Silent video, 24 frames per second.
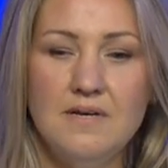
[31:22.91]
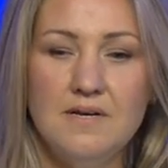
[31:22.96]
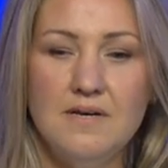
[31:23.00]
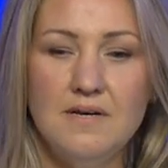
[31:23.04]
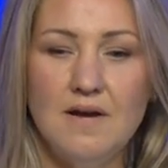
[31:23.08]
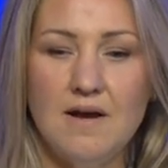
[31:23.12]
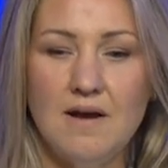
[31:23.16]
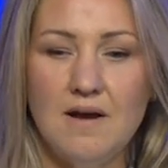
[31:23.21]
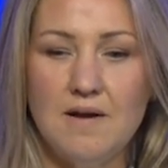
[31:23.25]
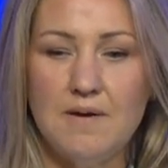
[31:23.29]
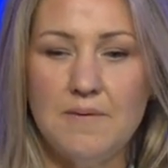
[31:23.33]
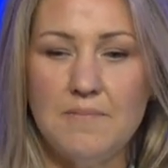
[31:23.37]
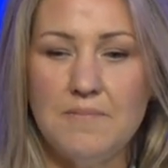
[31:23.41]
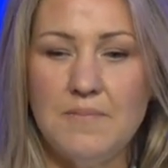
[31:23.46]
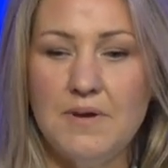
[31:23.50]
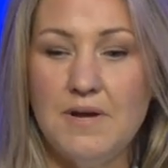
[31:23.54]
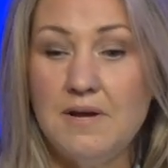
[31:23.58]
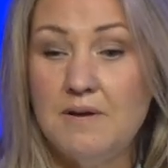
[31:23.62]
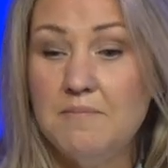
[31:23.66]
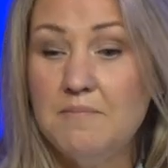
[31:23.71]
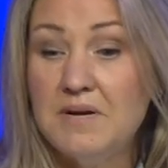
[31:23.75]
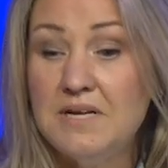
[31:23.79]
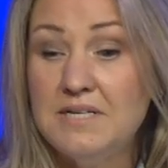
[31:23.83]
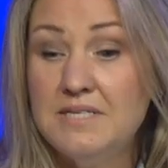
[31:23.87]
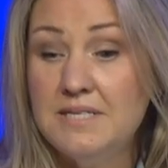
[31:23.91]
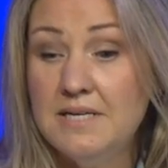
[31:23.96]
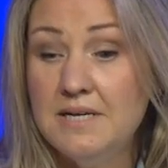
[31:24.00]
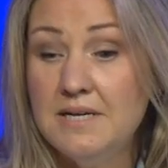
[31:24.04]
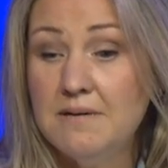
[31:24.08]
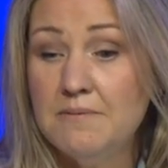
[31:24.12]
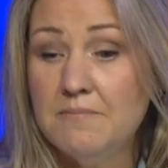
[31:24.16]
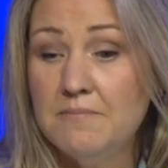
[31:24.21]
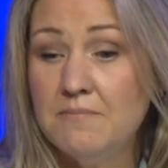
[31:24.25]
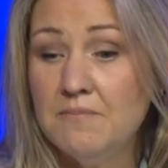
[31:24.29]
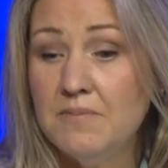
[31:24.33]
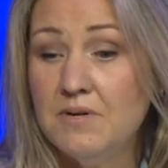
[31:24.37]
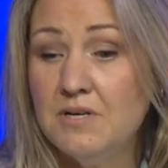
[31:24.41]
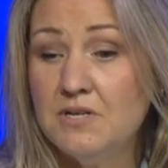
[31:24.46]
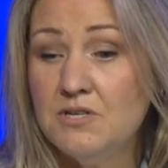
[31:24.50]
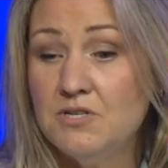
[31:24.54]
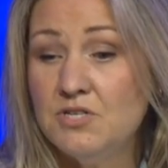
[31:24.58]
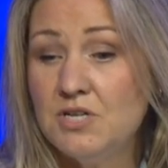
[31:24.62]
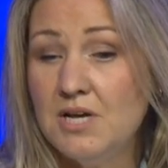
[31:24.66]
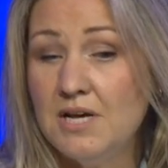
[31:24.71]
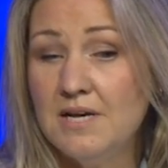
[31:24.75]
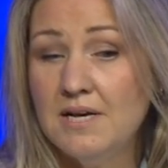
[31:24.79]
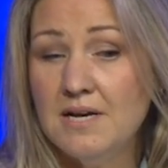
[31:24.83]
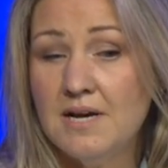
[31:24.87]
And my team in
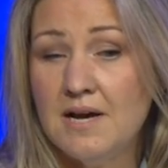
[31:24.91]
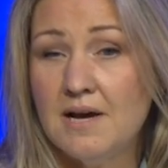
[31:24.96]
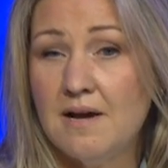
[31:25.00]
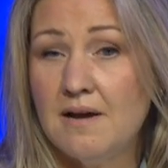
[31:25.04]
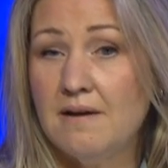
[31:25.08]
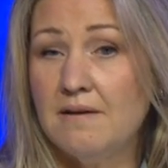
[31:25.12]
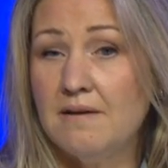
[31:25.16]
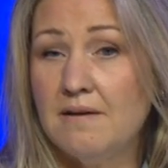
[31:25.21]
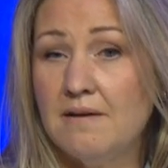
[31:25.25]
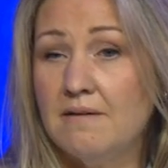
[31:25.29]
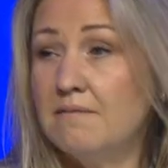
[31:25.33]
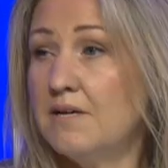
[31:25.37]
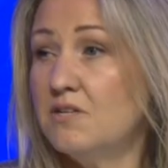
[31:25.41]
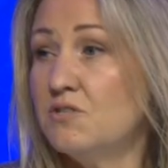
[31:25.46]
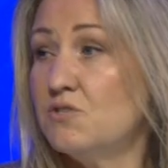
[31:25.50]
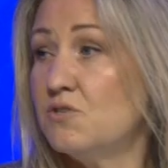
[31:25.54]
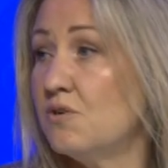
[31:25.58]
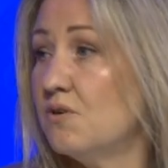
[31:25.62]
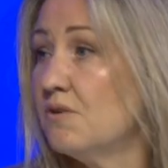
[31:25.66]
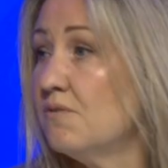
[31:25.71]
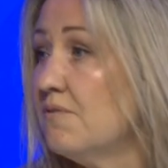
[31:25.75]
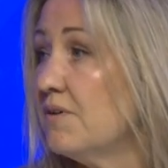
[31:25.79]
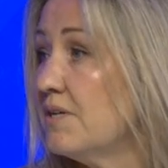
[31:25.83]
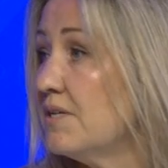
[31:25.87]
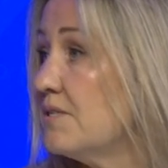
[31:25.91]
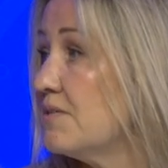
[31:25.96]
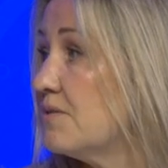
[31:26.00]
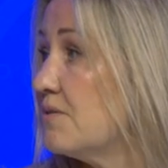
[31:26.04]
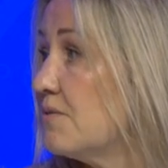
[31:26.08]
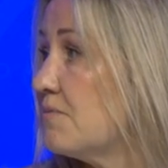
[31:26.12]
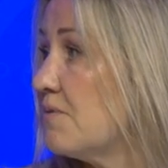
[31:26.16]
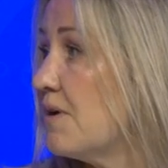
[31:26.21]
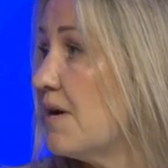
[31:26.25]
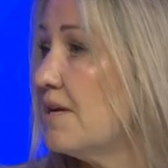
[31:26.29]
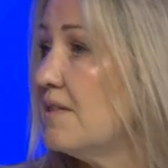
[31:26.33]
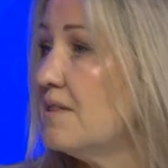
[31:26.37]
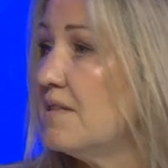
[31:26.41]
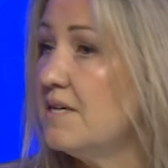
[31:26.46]
Shanghai gets nervous, right?